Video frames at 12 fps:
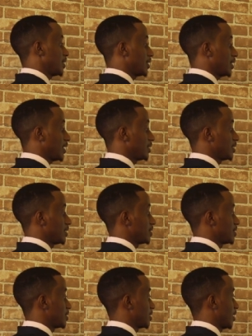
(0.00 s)
then that
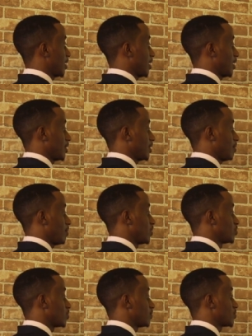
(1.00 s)
is the
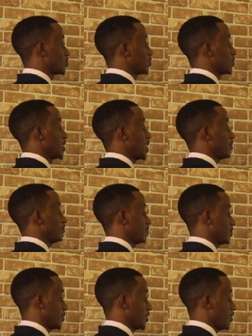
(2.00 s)
amount of sodium
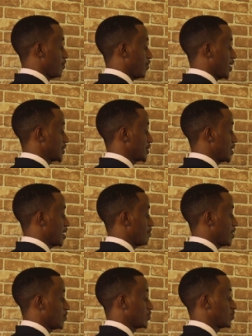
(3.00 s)
plus the
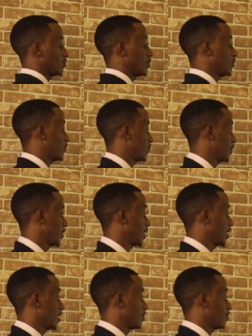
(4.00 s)
amount of
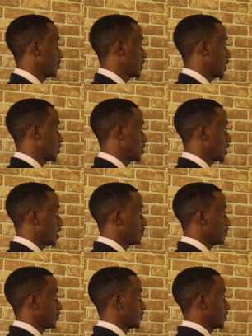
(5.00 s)

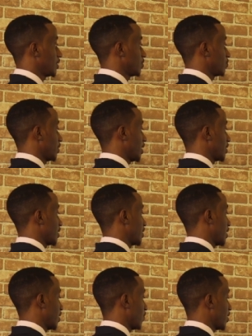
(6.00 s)
potassium. Together
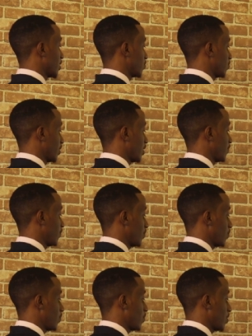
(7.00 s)
they are going to give
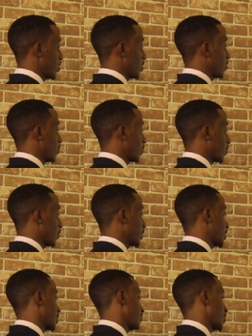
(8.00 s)
you
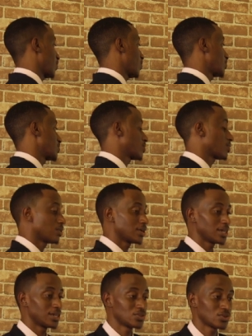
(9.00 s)
chlorine, because
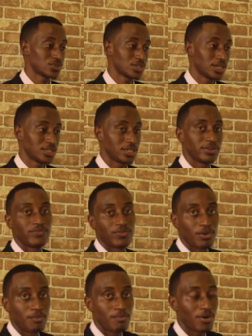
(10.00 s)
chlorine dissociated
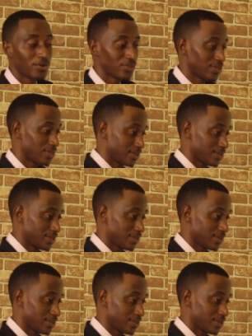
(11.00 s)
from both.